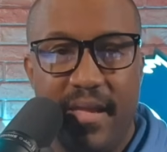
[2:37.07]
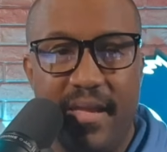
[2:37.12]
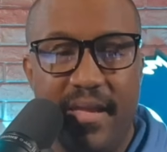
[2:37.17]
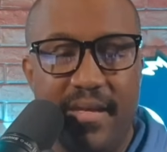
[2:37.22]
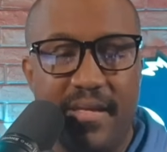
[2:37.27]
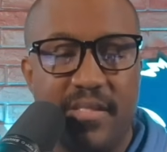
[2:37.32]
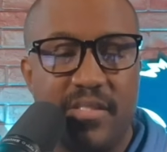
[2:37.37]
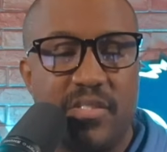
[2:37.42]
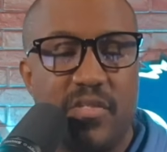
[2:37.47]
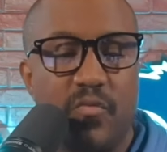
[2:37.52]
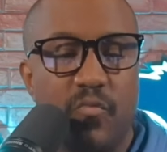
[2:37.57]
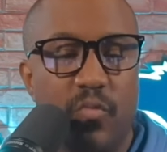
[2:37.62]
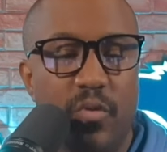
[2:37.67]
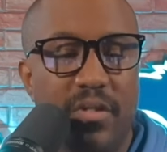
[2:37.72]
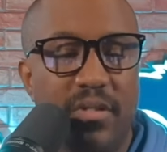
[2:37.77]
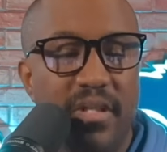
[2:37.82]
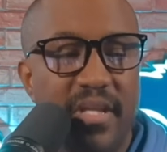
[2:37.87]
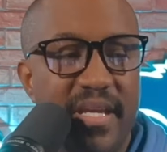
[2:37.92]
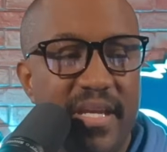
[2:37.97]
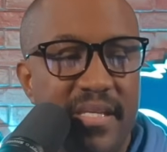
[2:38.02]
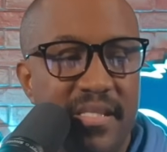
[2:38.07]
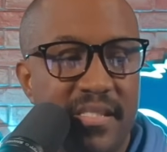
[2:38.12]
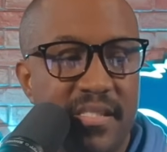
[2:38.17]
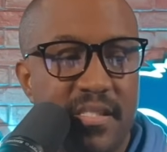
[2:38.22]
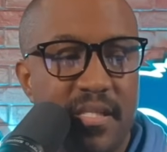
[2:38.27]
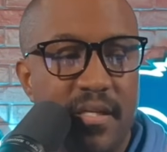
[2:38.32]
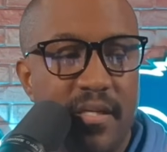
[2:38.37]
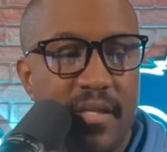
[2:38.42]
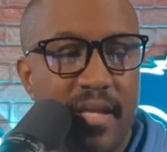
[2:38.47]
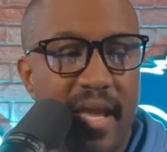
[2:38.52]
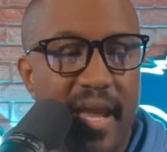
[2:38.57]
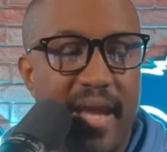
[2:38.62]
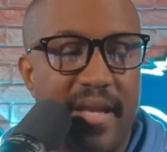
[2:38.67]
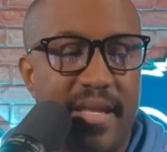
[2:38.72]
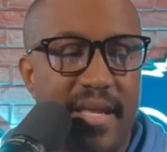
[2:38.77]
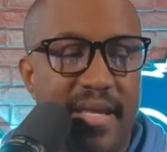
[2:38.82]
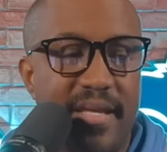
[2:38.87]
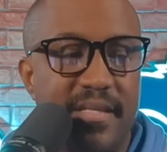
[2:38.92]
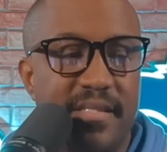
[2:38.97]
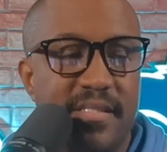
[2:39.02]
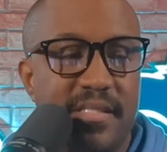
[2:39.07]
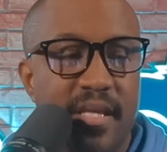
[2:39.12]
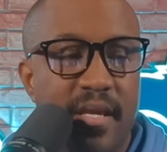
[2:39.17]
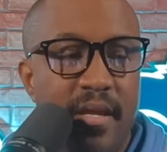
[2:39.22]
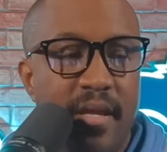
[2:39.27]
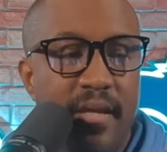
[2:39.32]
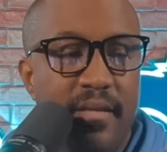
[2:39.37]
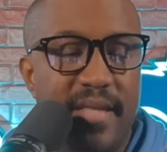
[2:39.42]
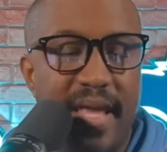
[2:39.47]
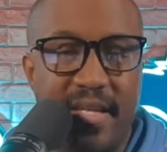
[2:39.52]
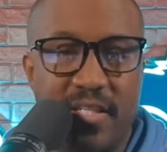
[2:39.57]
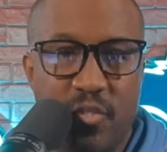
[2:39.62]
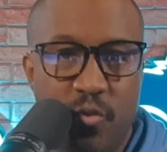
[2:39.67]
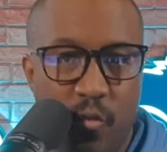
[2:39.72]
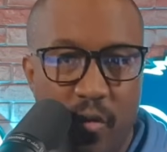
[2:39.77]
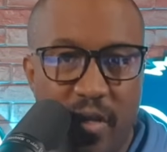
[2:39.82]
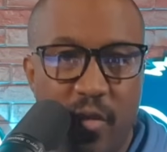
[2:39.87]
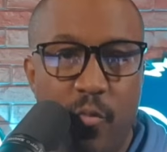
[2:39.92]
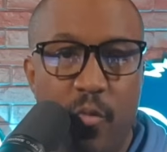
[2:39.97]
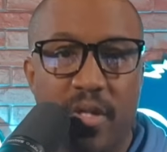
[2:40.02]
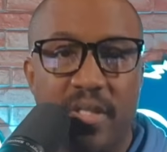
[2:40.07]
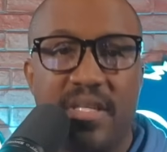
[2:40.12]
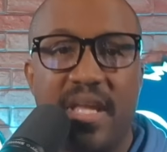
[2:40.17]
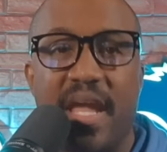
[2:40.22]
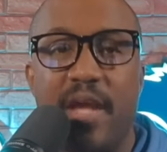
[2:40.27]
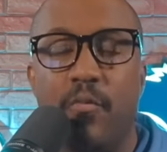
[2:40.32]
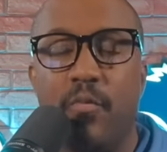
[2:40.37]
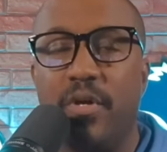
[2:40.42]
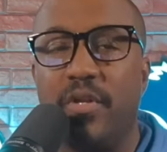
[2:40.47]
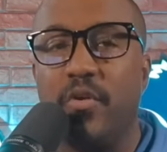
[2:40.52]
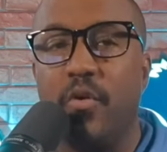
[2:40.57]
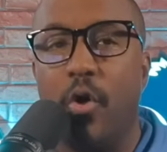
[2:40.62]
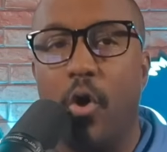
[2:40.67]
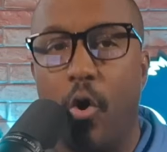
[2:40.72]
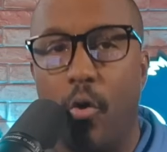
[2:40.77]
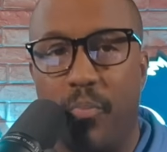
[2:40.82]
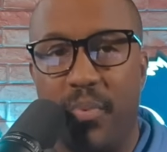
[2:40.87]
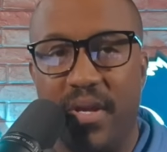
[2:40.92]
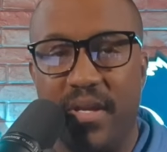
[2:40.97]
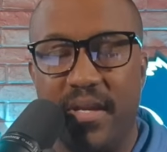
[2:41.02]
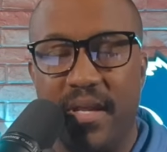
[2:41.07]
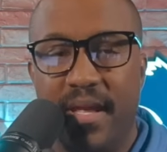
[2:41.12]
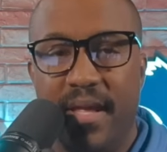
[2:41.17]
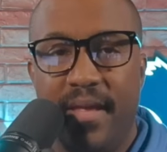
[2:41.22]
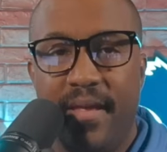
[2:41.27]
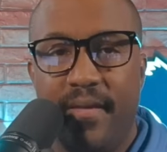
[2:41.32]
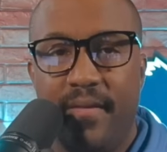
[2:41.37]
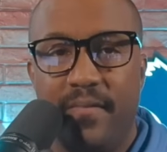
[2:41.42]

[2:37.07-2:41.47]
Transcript: is released and is that 21-day window open,